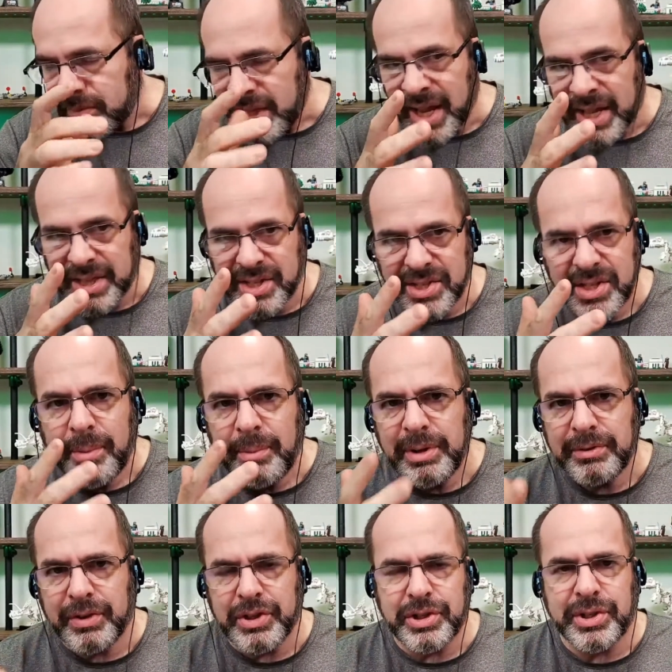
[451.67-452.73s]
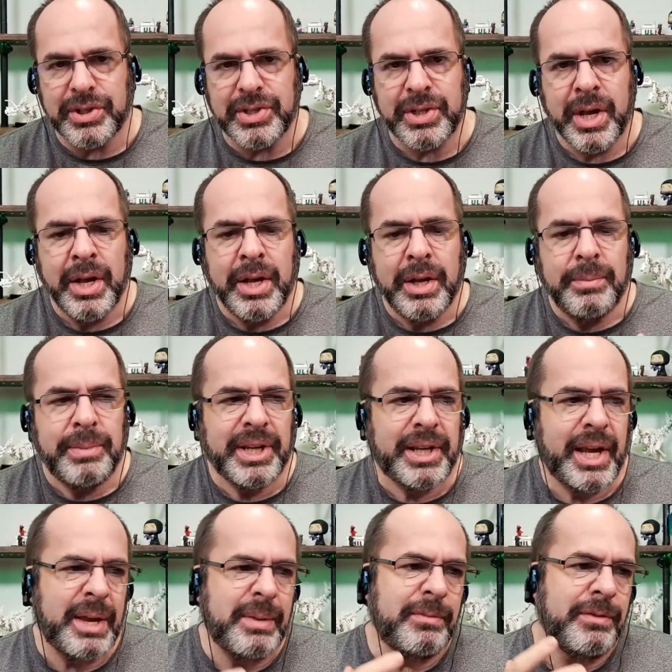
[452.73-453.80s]
And the subdivisions
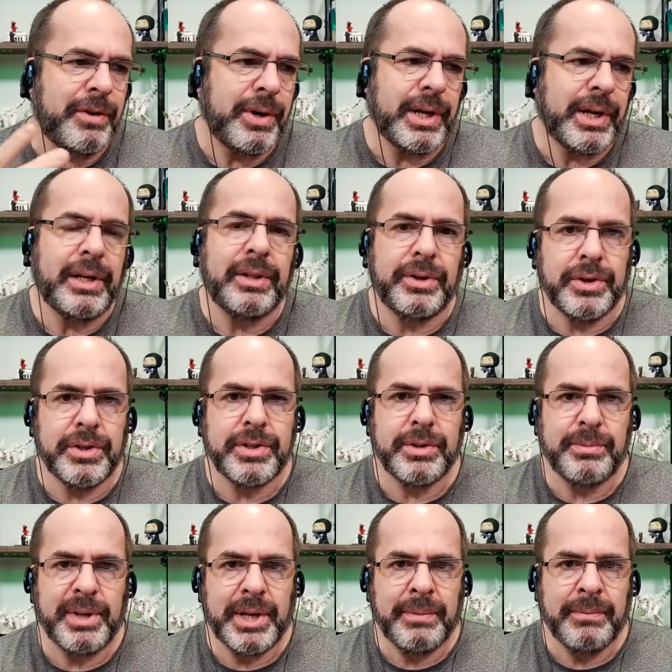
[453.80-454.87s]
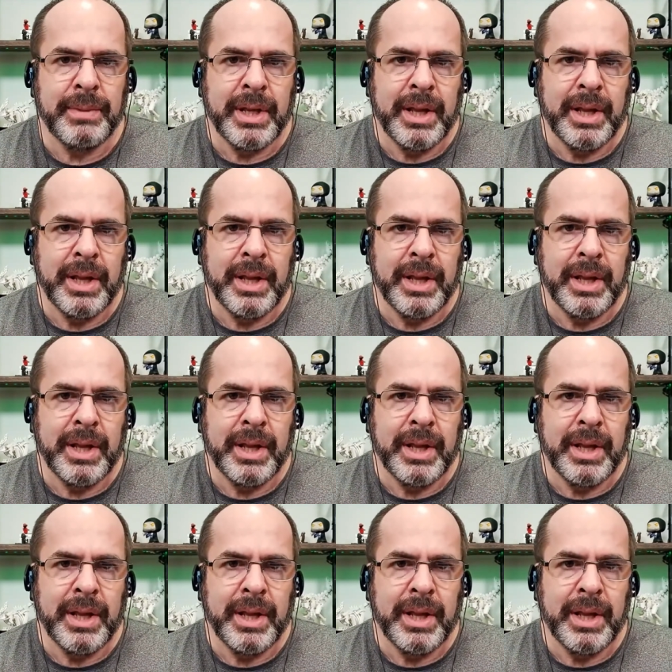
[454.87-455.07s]
became very clear to me